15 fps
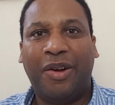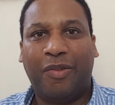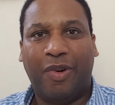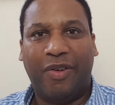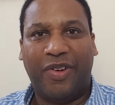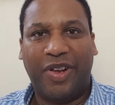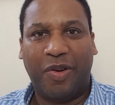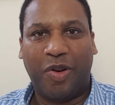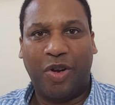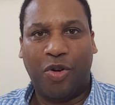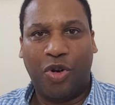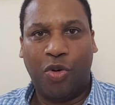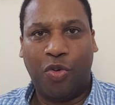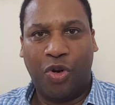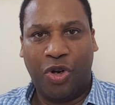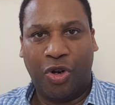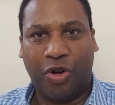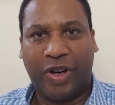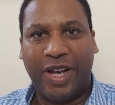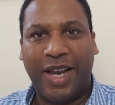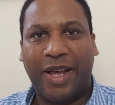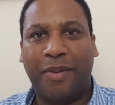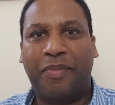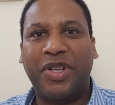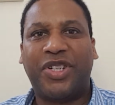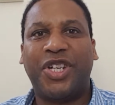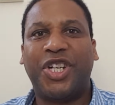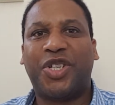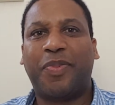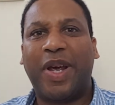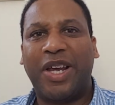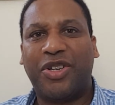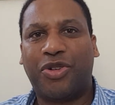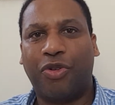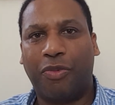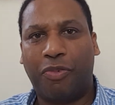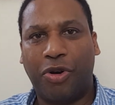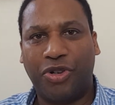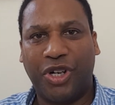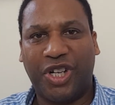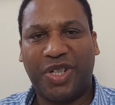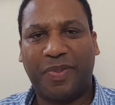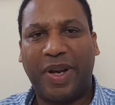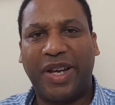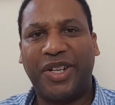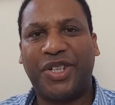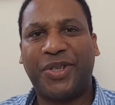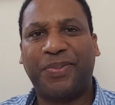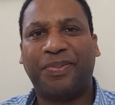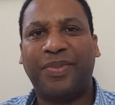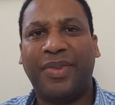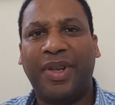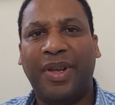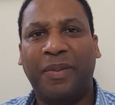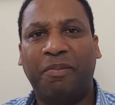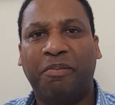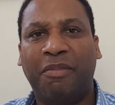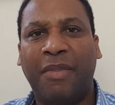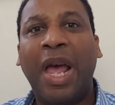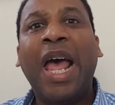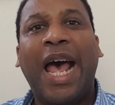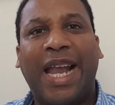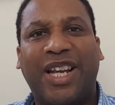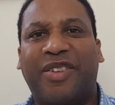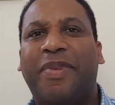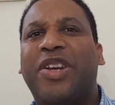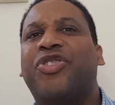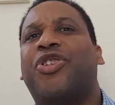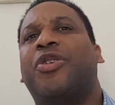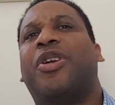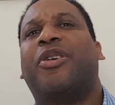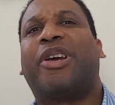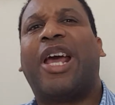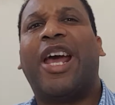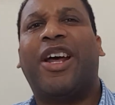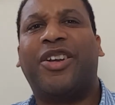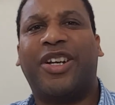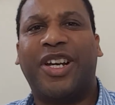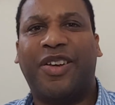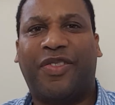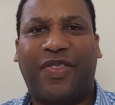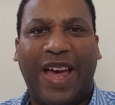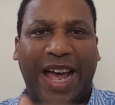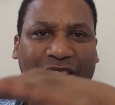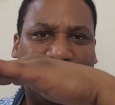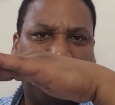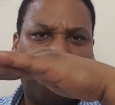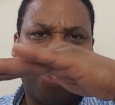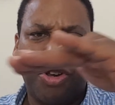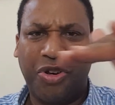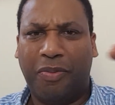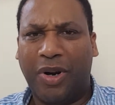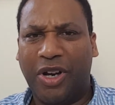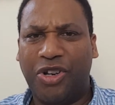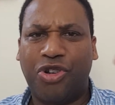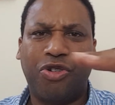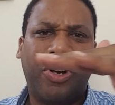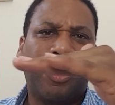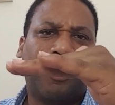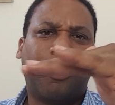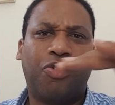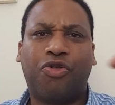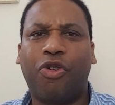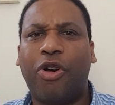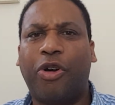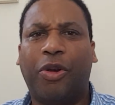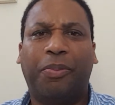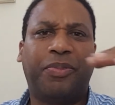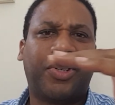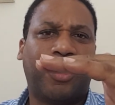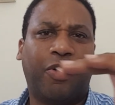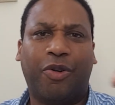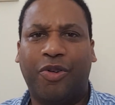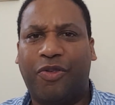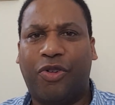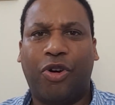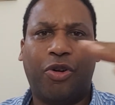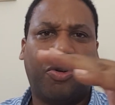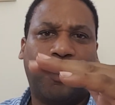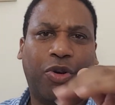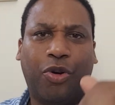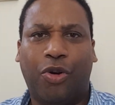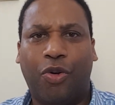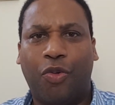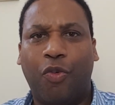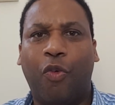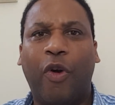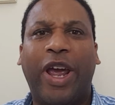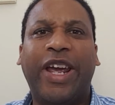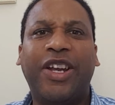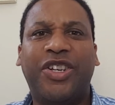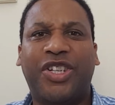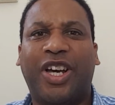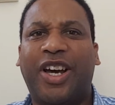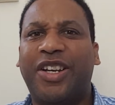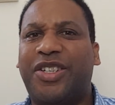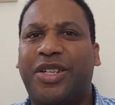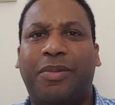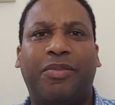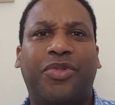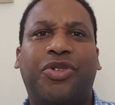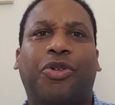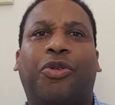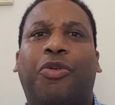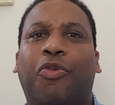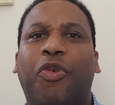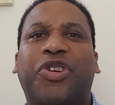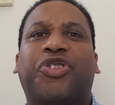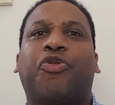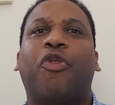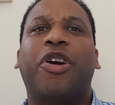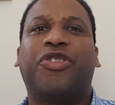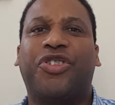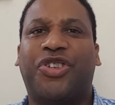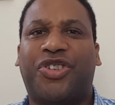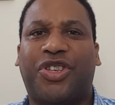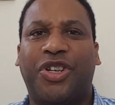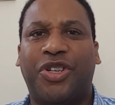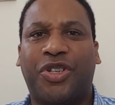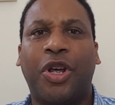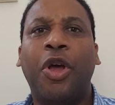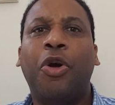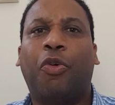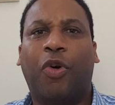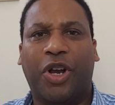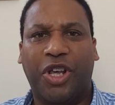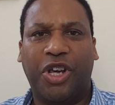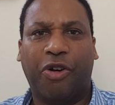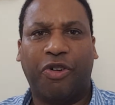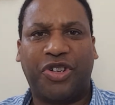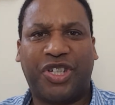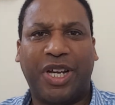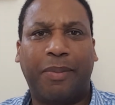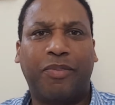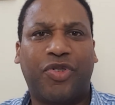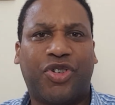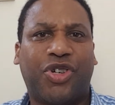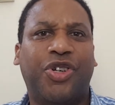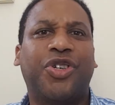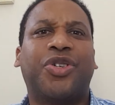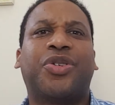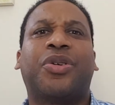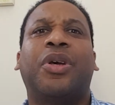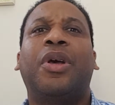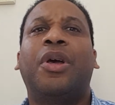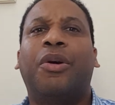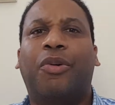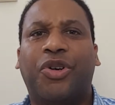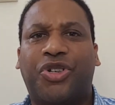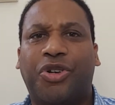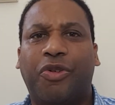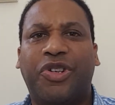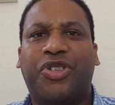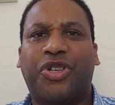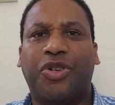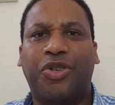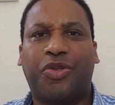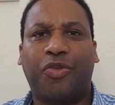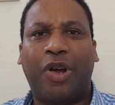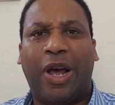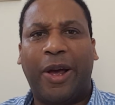whether you're looking at a business space or a project space. And as I mentioned, okay, underneath that you've got your monitoring and control. So you've got your RAIDs items, your risk registers. What are your assumptions? What's your issues